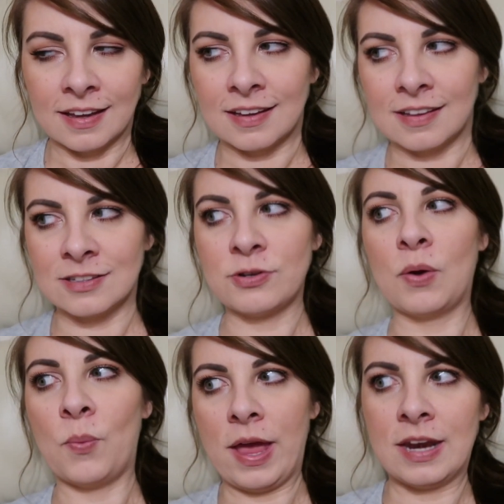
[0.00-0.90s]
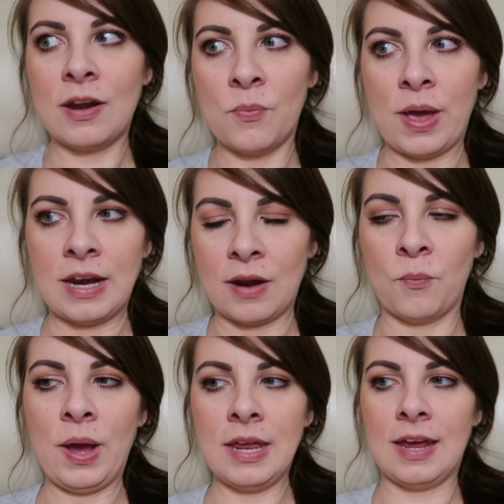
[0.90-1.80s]
Like, so I waited and waited
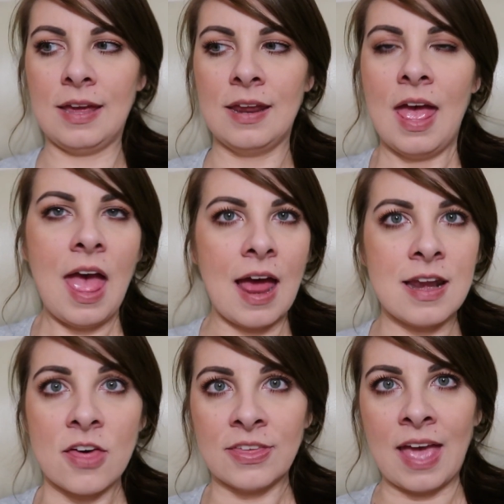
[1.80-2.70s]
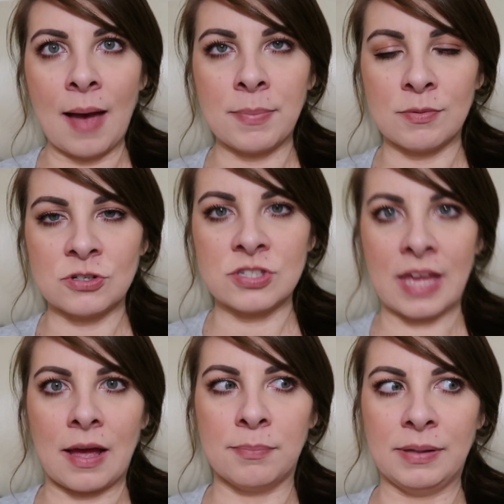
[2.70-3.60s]
and waited and nothing happened. It was just
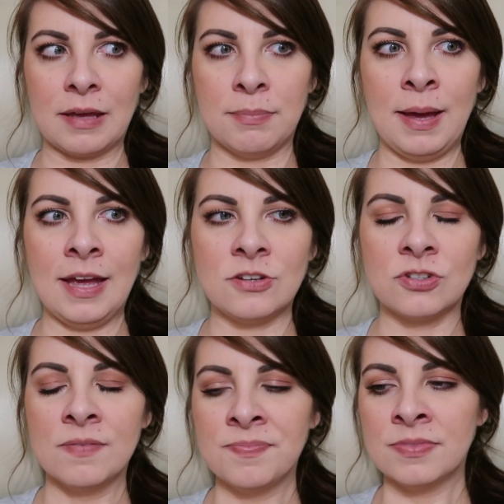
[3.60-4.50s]
like a blank page.